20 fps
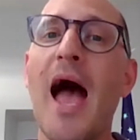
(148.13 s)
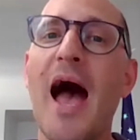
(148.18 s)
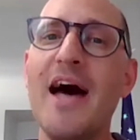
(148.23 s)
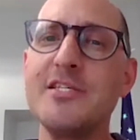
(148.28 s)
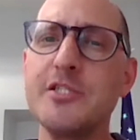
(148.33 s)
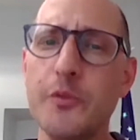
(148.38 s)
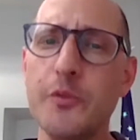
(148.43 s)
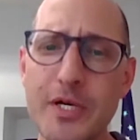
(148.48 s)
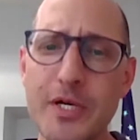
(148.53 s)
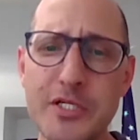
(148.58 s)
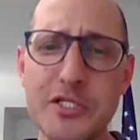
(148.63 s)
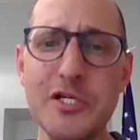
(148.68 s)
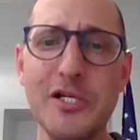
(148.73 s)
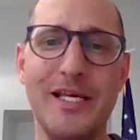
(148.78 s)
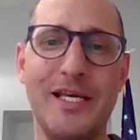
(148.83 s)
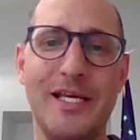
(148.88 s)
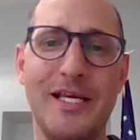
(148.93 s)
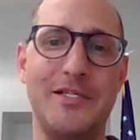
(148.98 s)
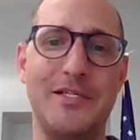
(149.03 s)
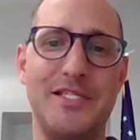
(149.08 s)
As
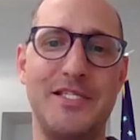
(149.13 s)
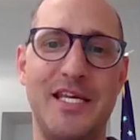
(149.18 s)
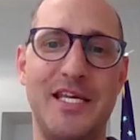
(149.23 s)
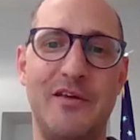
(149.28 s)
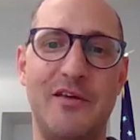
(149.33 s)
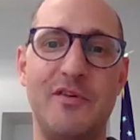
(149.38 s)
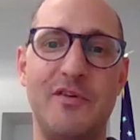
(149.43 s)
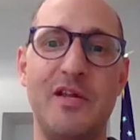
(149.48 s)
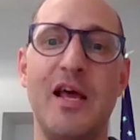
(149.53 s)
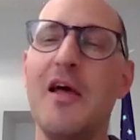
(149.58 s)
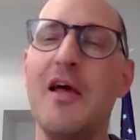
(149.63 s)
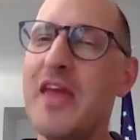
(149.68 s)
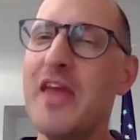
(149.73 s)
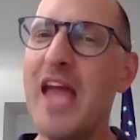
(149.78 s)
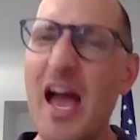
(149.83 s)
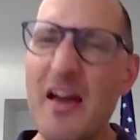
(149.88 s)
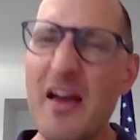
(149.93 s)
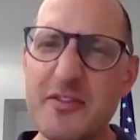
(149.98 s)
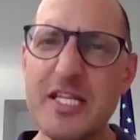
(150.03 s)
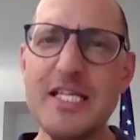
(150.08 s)
originally conceived,
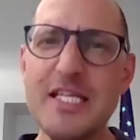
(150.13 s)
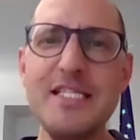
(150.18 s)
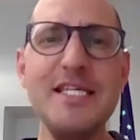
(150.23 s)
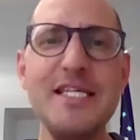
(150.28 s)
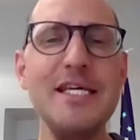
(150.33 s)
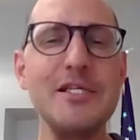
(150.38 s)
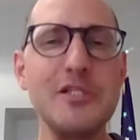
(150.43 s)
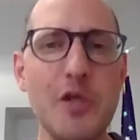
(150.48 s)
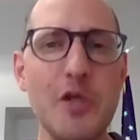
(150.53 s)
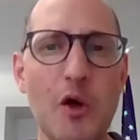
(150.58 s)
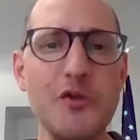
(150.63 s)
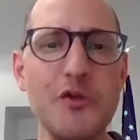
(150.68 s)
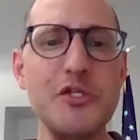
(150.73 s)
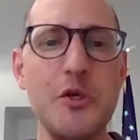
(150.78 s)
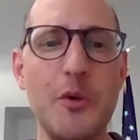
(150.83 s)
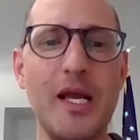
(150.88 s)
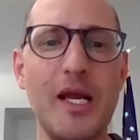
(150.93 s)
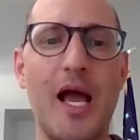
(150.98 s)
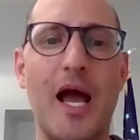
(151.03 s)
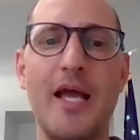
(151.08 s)
the FTC is
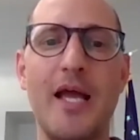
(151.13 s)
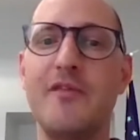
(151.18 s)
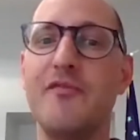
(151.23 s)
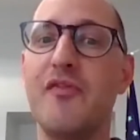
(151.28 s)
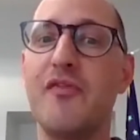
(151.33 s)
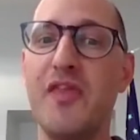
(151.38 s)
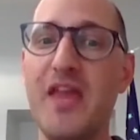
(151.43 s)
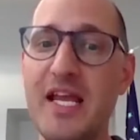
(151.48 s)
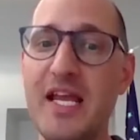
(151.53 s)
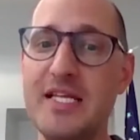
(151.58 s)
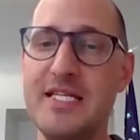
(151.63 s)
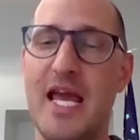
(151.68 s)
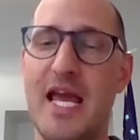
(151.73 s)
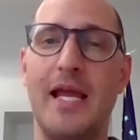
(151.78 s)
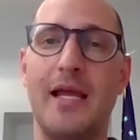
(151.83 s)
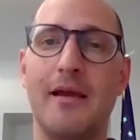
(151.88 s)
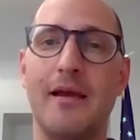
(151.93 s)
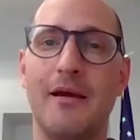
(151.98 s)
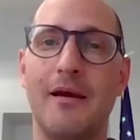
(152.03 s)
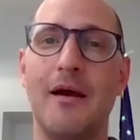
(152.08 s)
also a kind of think
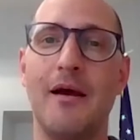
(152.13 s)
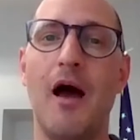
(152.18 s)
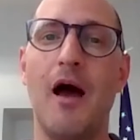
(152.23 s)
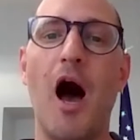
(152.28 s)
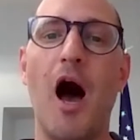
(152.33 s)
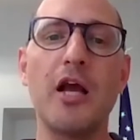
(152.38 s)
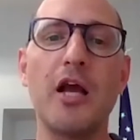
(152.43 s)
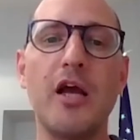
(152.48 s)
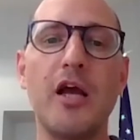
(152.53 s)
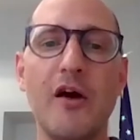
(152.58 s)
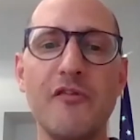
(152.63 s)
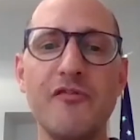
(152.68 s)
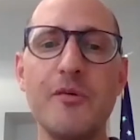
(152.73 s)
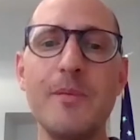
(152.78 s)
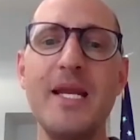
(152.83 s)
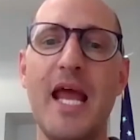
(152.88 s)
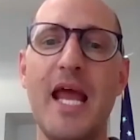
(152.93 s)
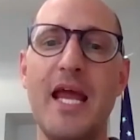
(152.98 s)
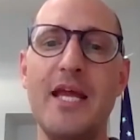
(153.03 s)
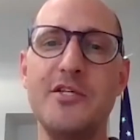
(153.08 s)
tank, a
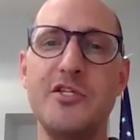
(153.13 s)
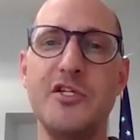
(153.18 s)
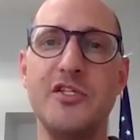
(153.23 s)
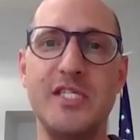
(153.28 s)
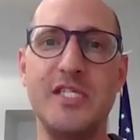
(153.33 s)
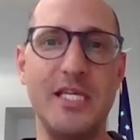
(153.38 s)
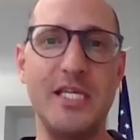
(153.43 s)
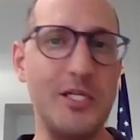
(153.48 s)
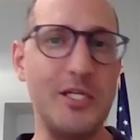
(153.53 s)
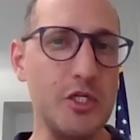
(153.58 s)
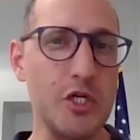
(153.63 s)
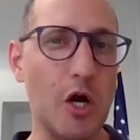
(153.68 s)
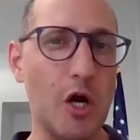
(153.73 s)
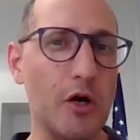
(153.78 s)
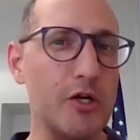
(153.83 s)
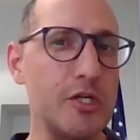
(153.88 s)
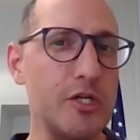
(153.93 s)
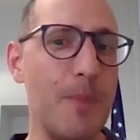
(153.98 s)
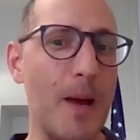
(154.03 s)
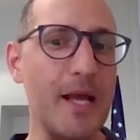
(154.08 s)
government agency
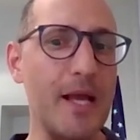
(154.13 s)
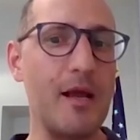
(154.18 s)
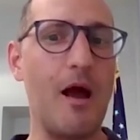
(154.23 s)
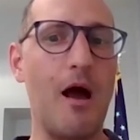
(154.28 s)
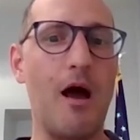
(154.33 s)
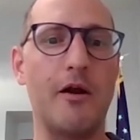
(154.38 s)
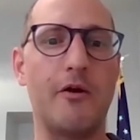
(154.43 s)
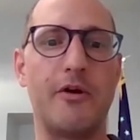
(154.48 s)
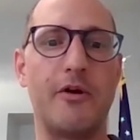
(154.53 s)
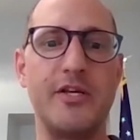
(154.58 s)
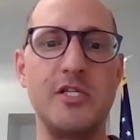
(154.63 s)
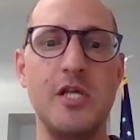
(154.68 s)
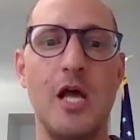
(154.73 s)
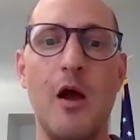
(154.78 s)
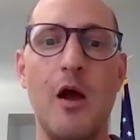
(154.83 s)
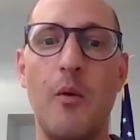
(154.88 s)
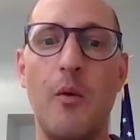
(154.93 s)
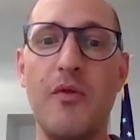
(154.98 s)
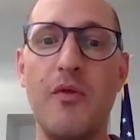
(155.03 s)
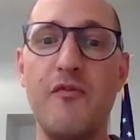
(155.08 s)
charged by Congress
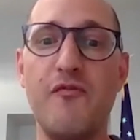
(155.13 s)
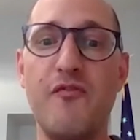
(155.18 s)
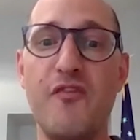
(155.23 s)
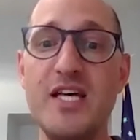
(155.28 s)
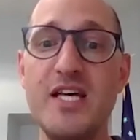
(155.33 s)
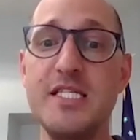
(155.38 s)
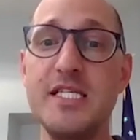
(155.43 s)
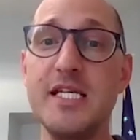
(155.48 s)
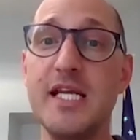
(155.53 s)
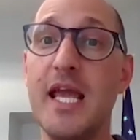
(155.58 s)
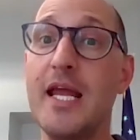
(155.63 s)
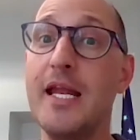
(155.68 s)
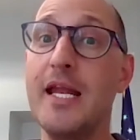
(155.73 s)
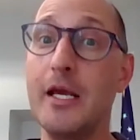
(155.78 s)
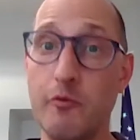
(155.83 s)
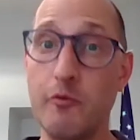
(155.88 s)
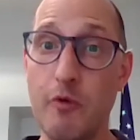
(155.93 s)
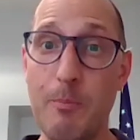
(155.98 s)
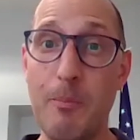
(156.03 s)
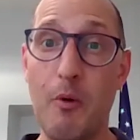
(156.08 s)
with
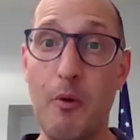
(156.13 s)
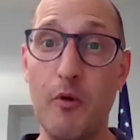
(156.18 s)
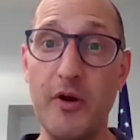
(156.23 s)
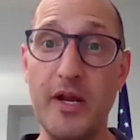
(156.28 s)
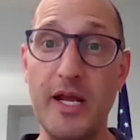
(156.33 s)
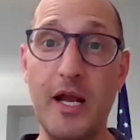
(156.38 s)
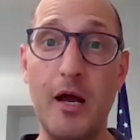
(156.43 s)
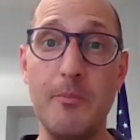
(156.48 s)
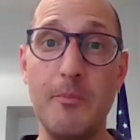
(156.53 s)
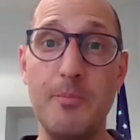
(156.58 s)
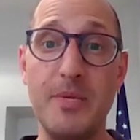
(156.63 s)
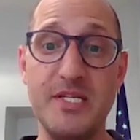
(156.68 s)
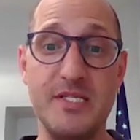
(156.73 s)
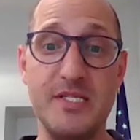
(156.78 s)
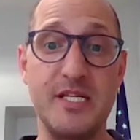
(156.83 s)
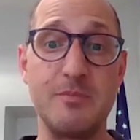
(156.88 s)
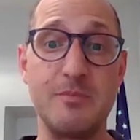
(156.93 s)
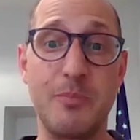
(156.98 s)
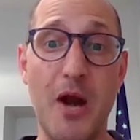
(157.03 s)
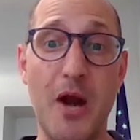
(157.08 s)
investigating and reporting on
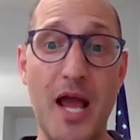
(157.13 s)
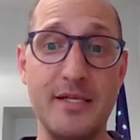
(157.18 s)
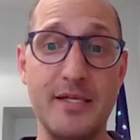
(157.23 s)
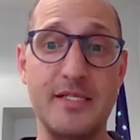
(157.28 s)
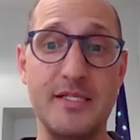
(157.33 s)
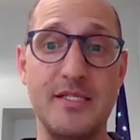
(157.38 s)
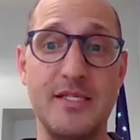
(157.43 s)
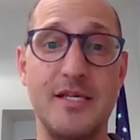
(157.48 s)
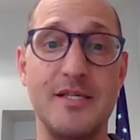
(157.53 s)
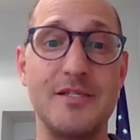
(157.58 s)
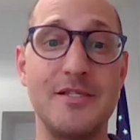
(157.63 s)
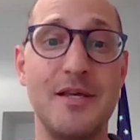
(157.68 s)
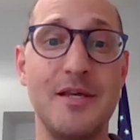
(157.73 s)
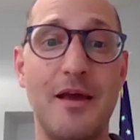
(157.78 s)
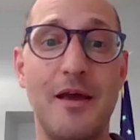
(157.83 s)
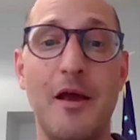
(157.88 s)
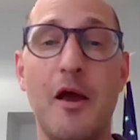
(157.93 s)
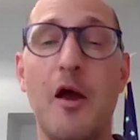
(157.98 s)
business practices.